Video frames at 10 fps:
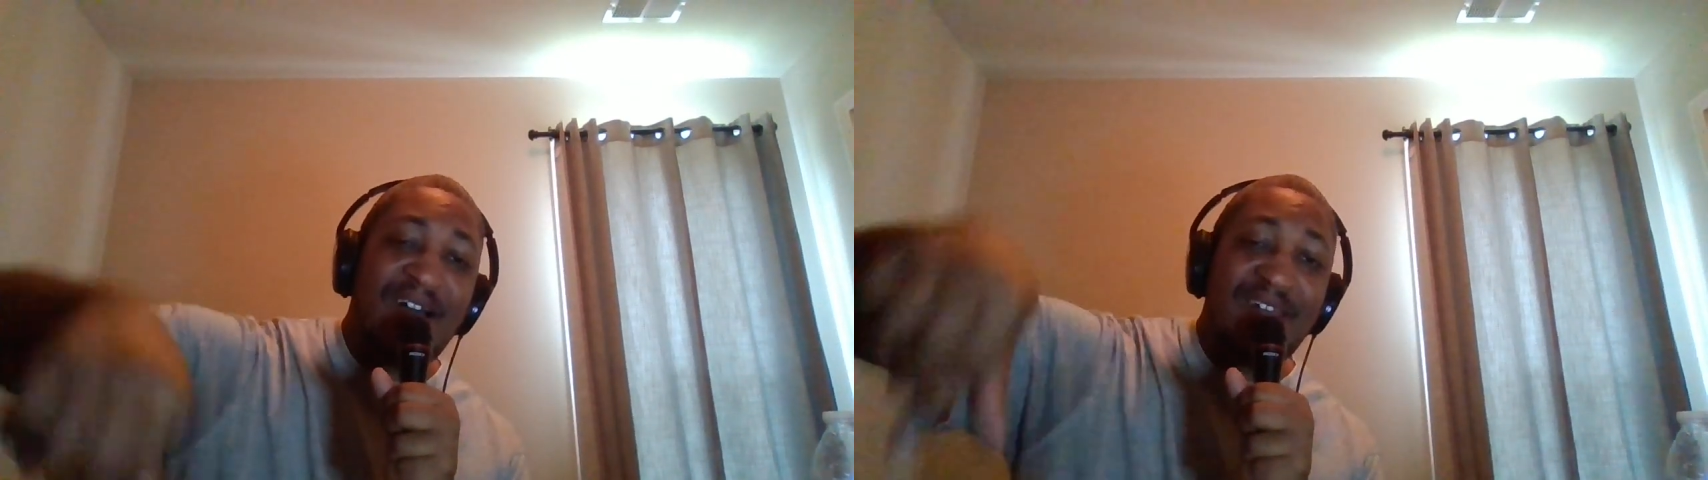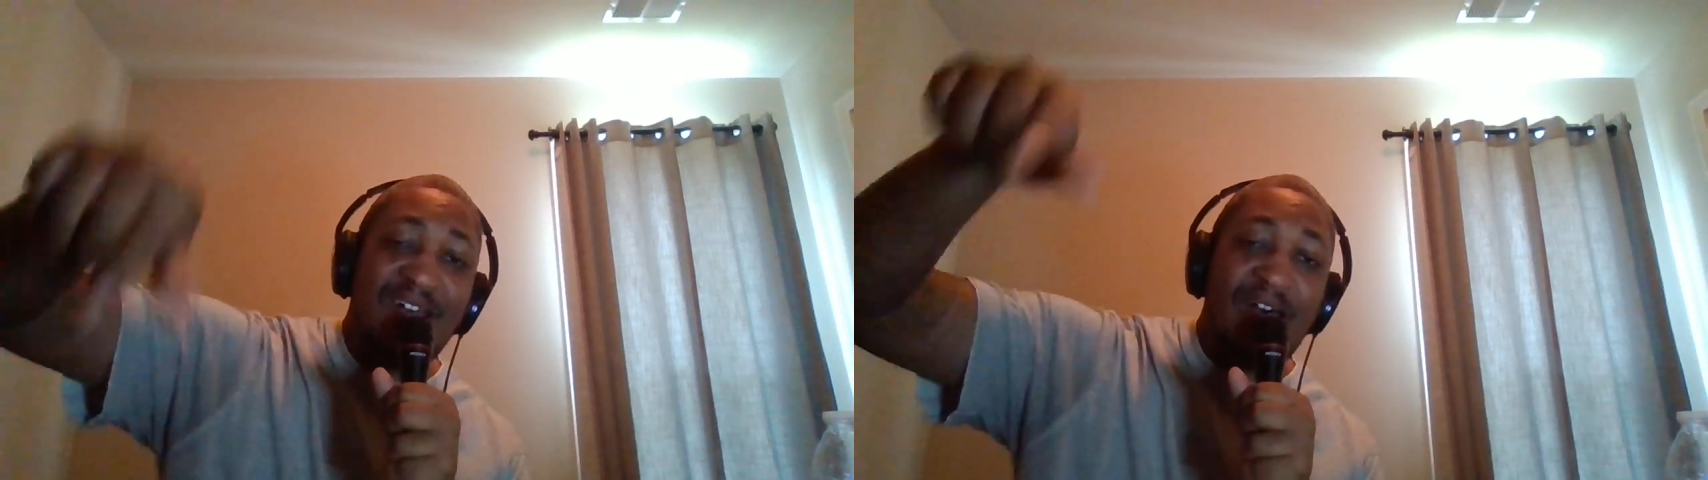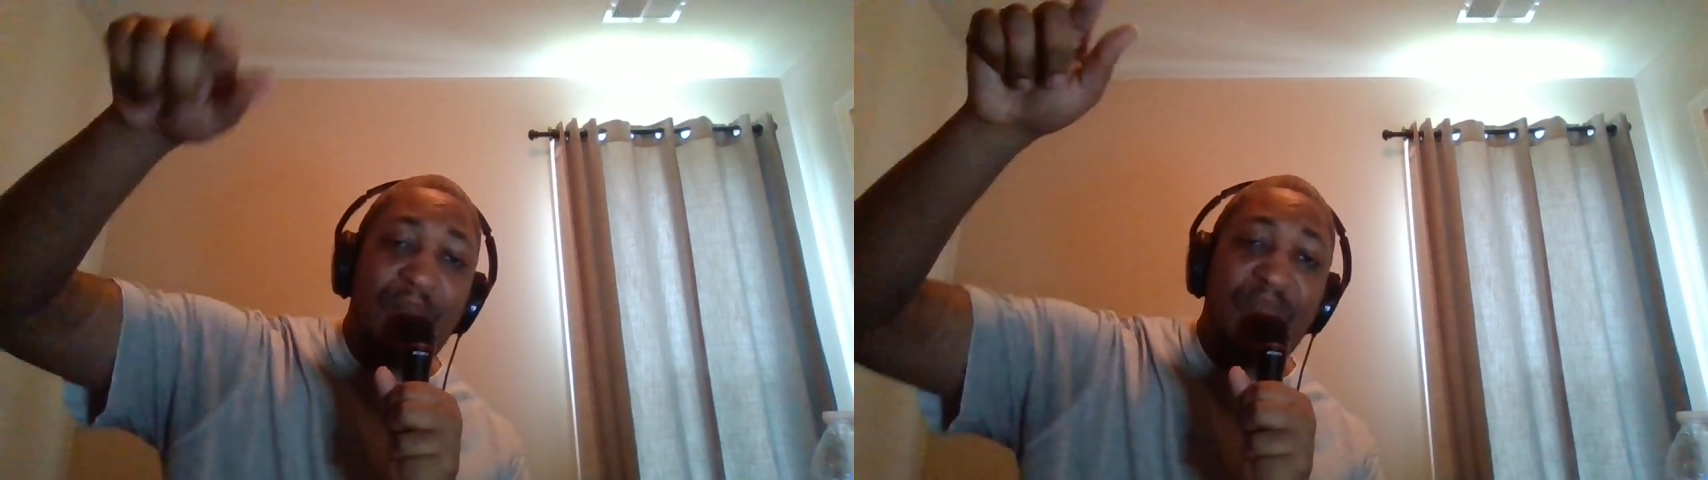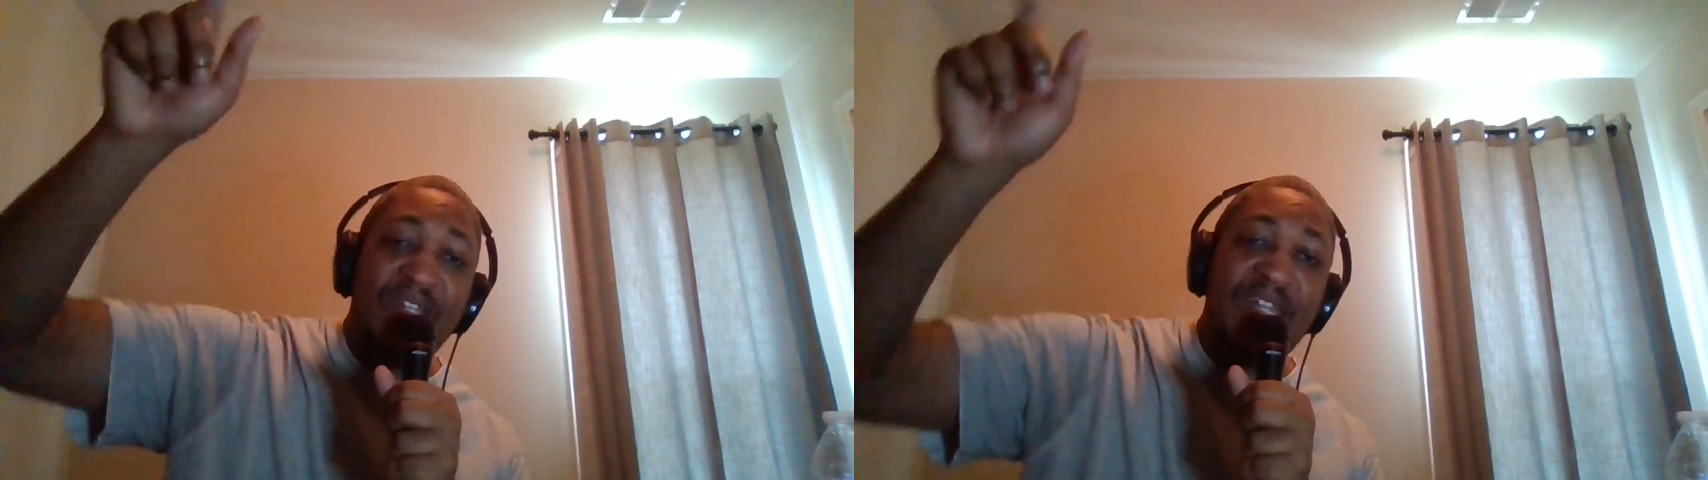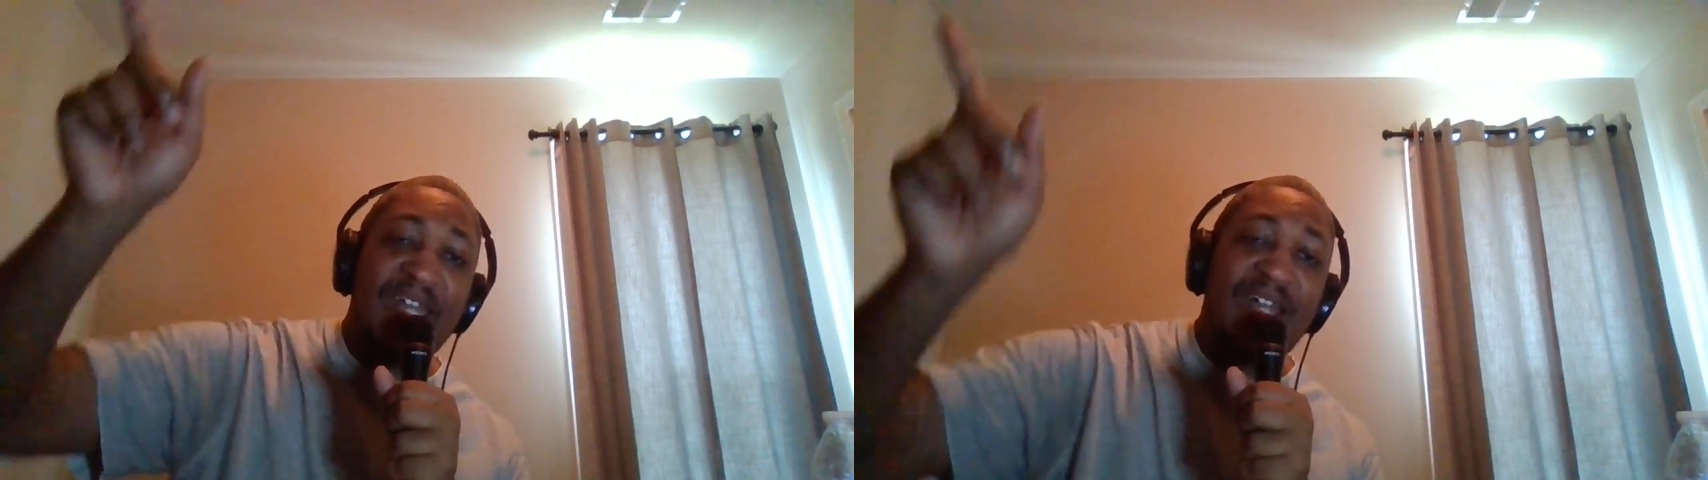up and
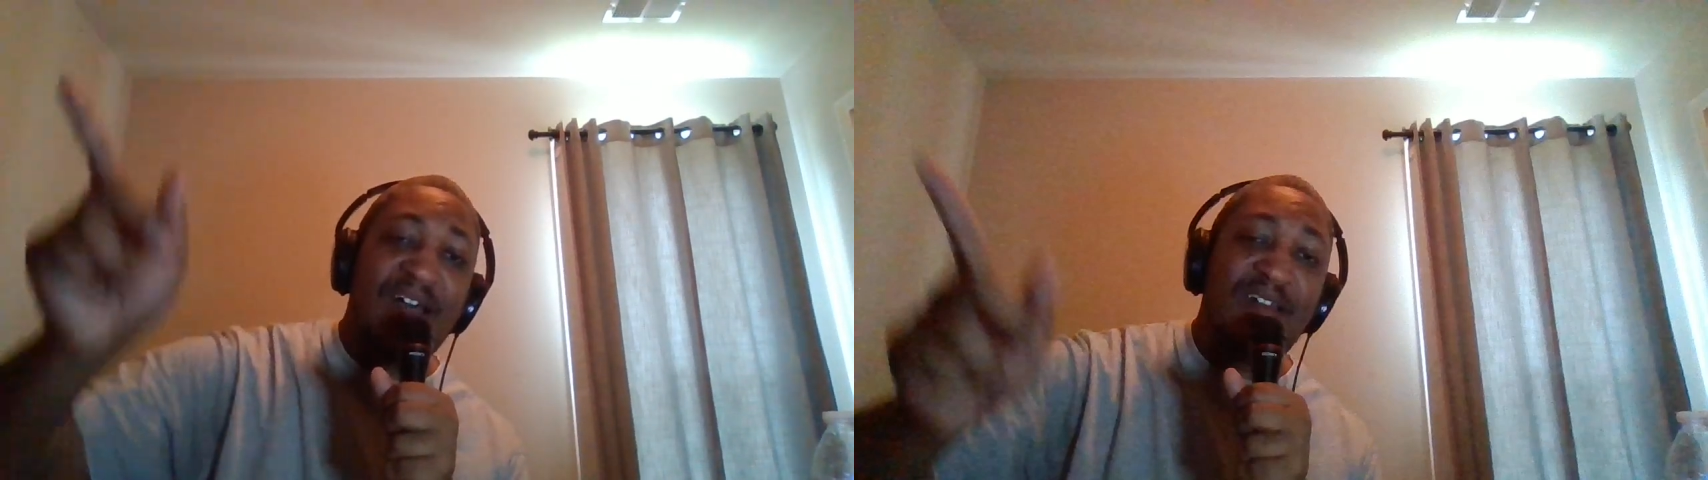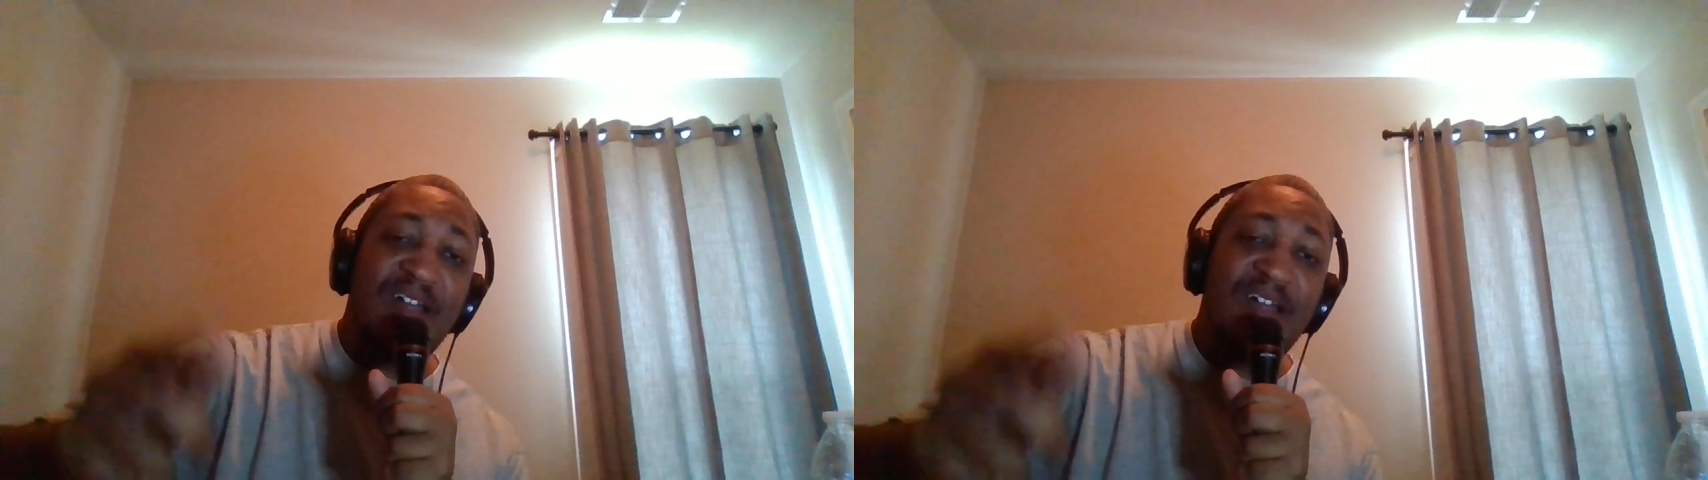down,